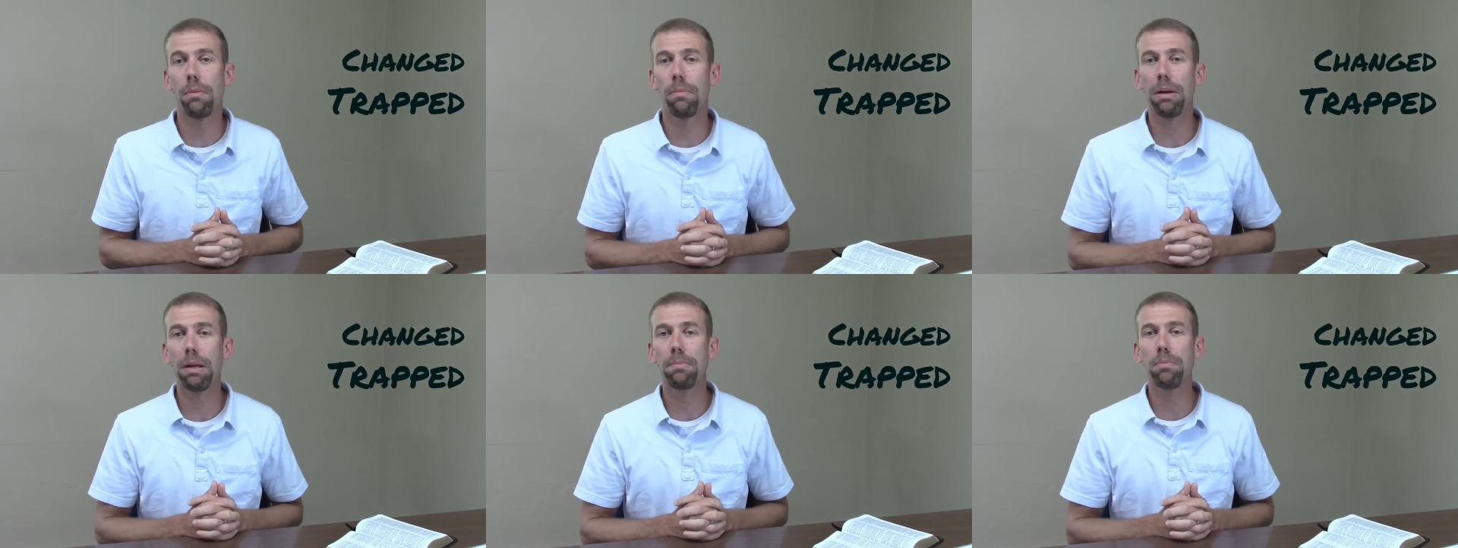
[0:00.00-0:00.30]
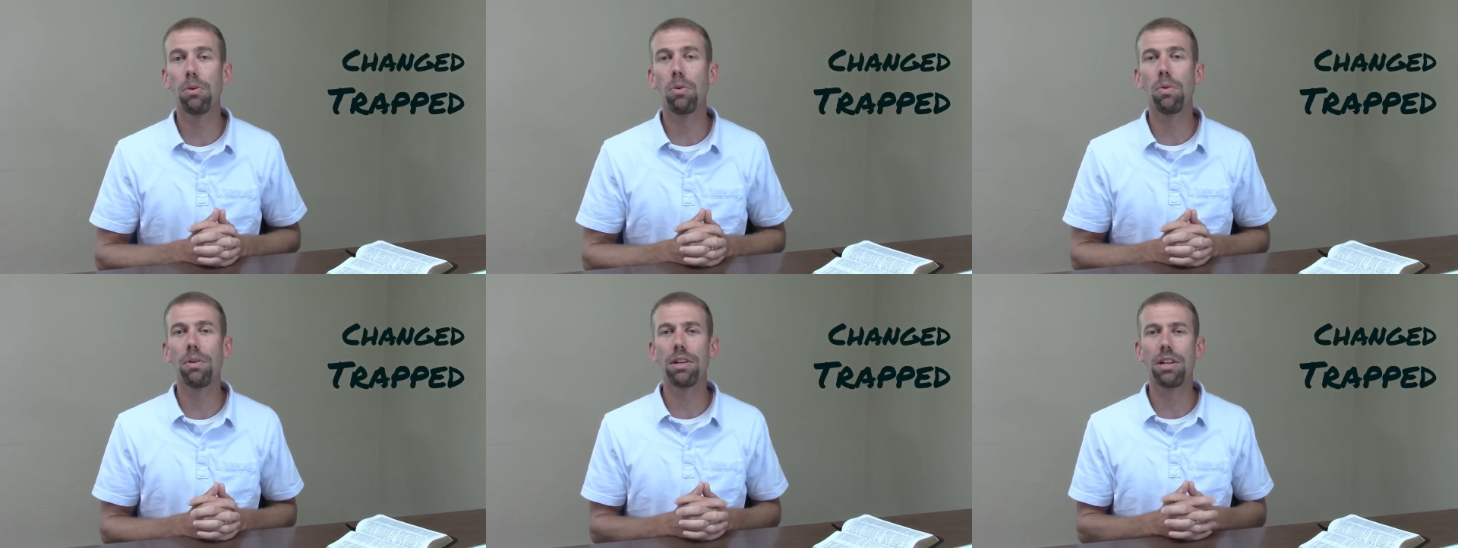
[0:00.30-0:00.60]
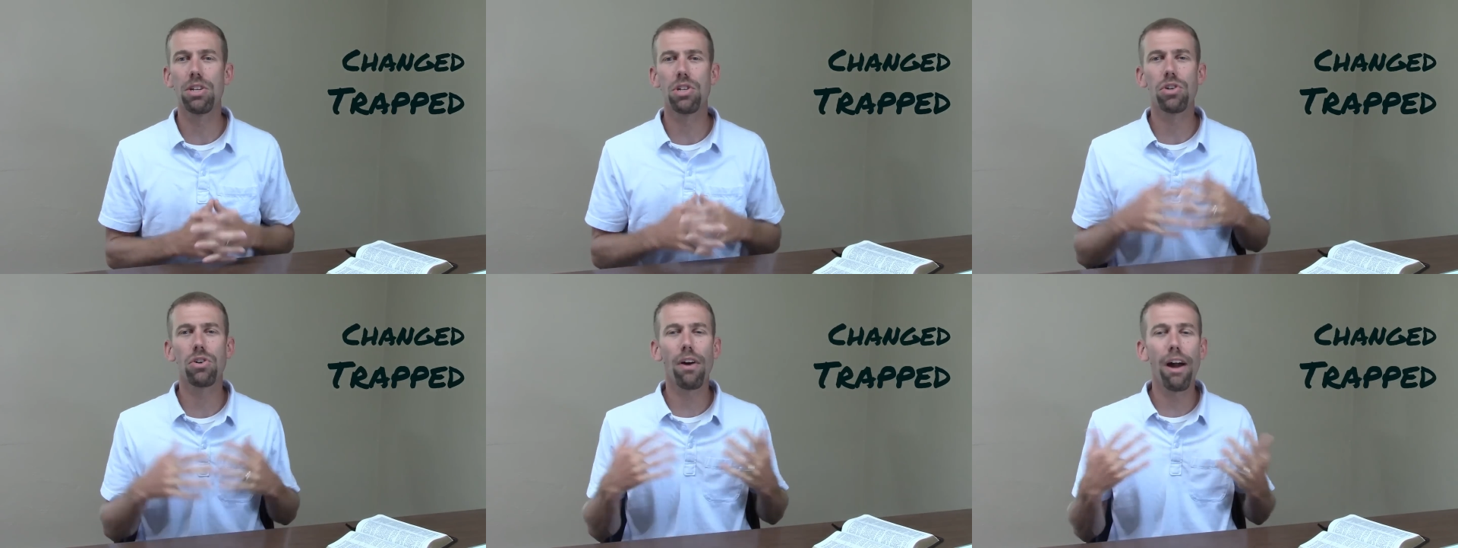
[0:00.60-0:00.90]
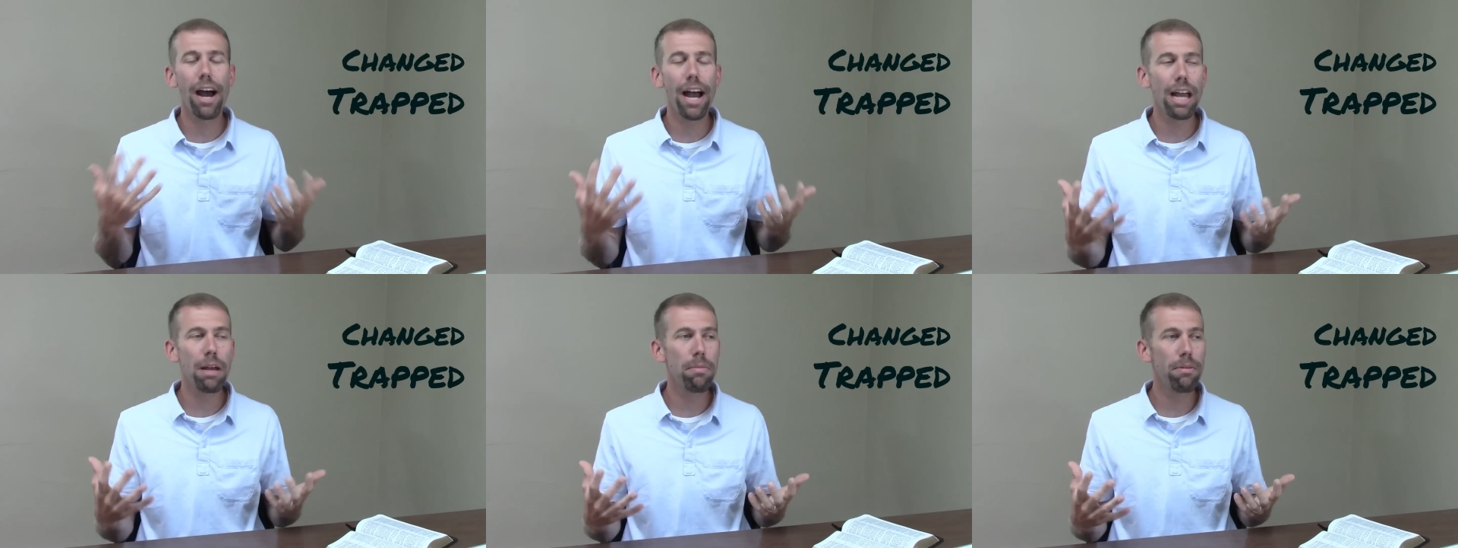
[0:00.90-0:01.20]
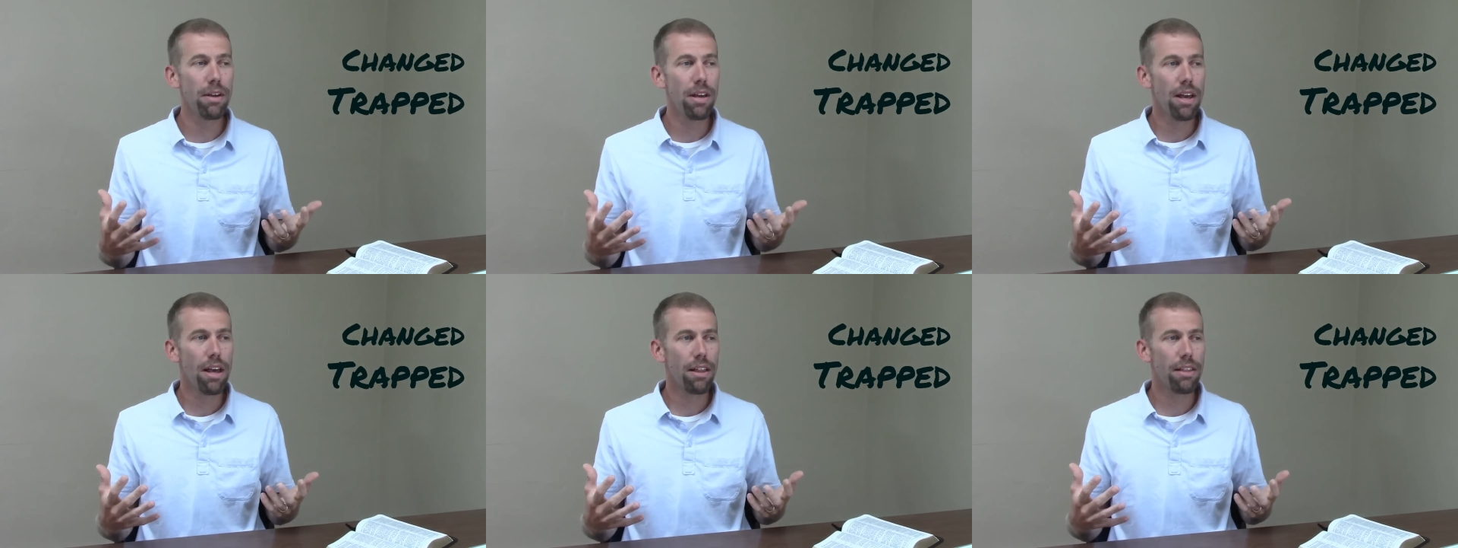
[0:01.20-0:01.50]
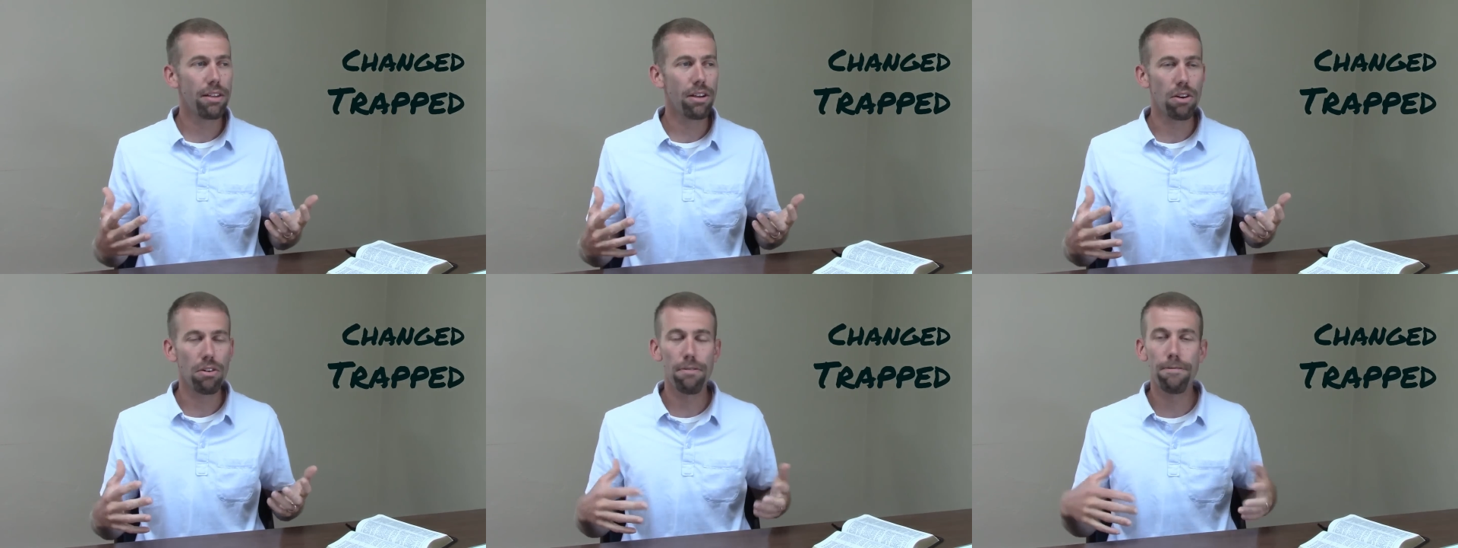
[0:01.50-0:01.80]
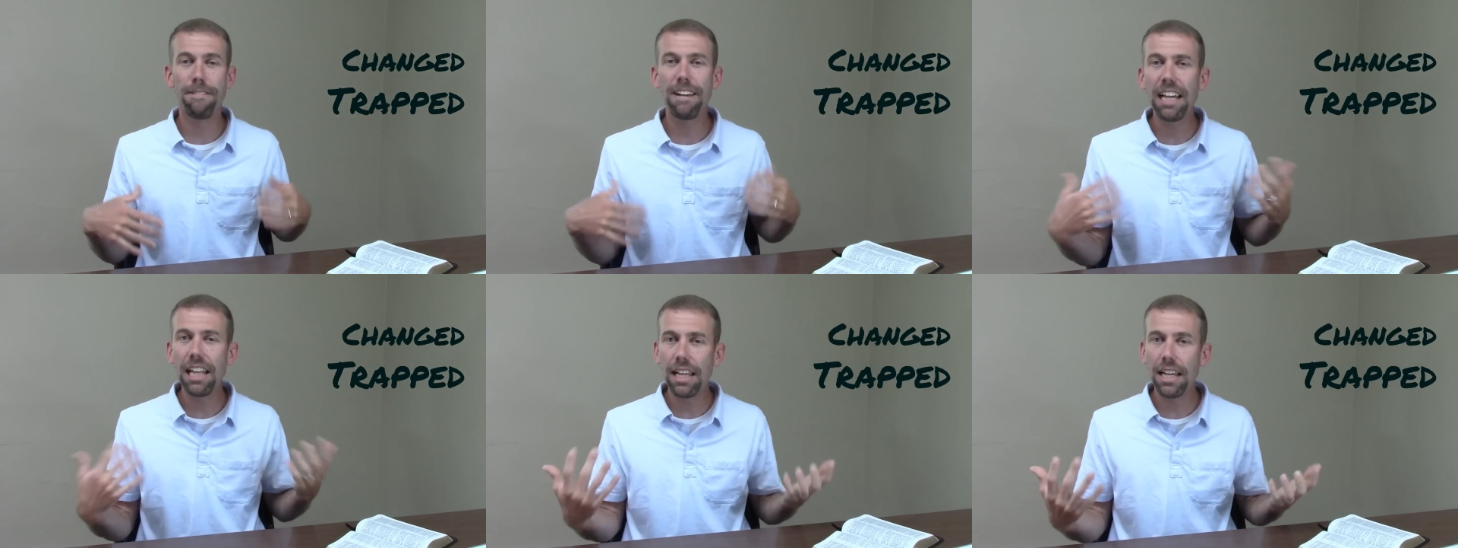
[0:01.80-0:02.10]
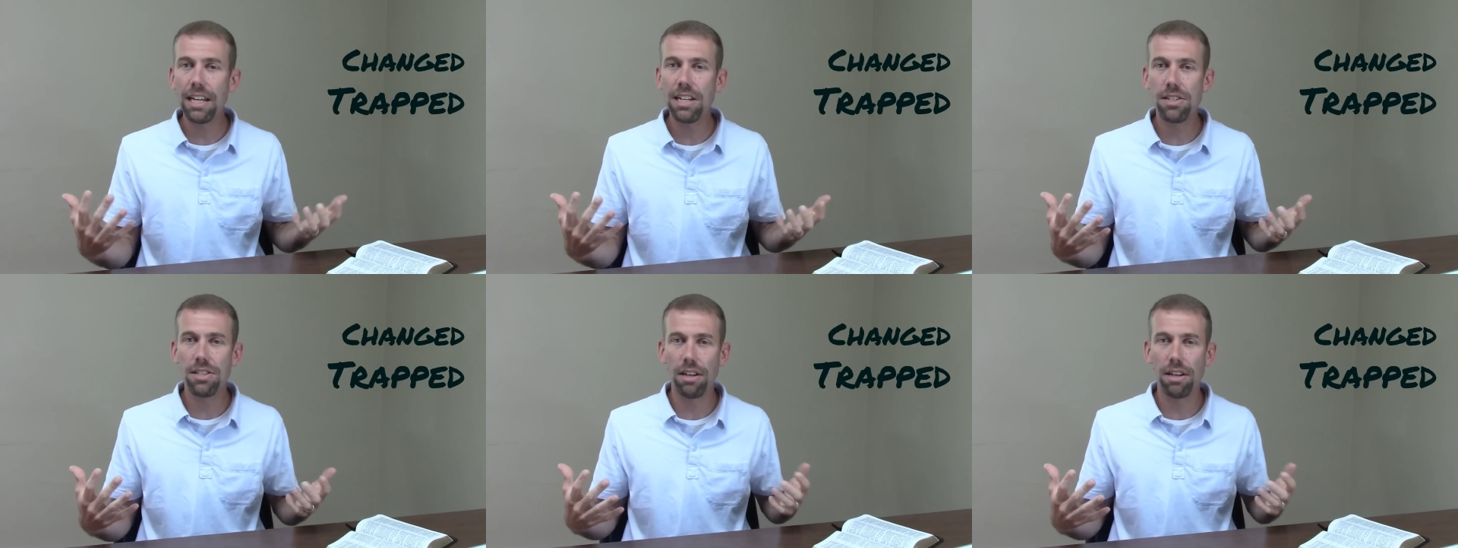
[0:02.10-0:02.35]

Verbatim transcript: people will describe their feelings,